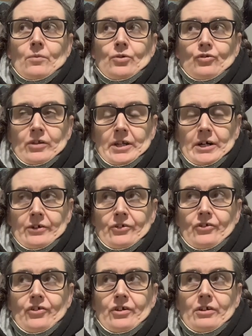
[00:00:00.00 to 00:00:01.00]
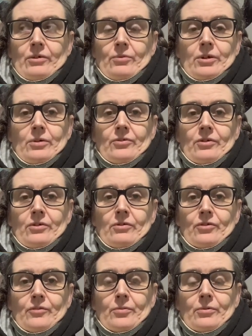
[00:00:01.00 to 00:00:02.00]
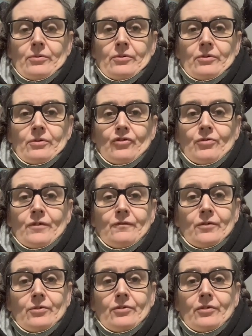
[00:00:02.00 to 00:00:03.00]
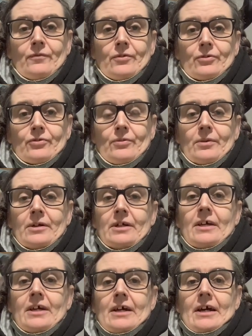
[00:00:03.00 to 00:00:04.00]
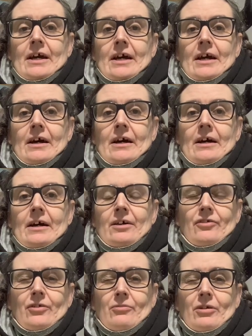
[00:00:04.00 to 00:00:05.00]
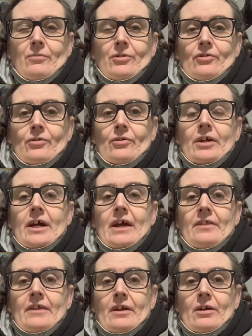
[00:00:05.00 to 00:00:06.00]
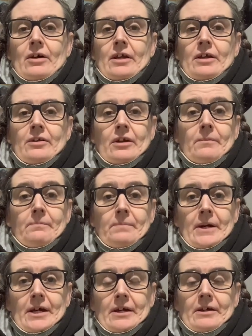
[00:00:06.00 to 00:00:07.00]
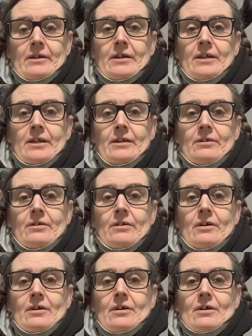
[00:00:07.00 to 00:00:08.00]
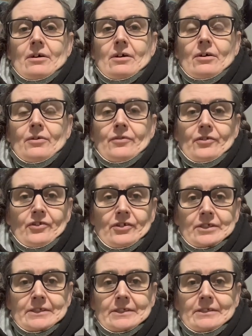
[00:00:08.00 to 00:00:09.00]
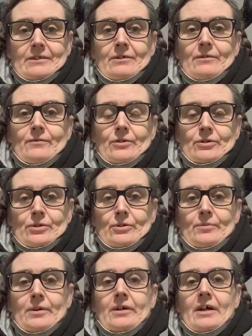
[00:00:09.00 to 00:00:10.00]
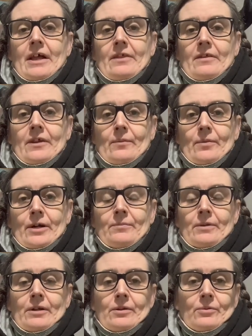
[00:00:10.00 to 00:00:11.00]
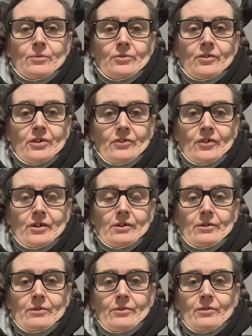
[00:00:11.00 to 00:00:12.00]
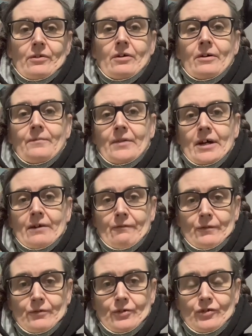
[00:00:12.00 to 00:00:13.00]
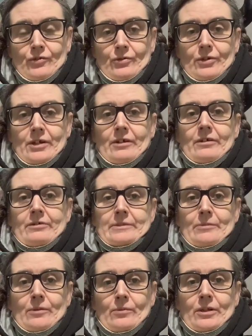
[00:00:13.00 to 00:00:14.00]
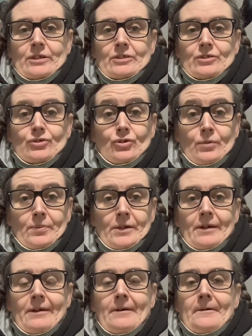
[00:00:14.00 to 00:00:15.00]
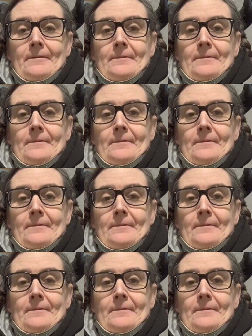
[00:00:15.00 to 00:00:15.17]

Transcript: which was last year when I was in hospital on the 21st of October. September, sorry, and then I ended up back in on the 6th of October, and then they weighed me and I was 60 kilos. I'm now 52 kilos. My weight's dropping,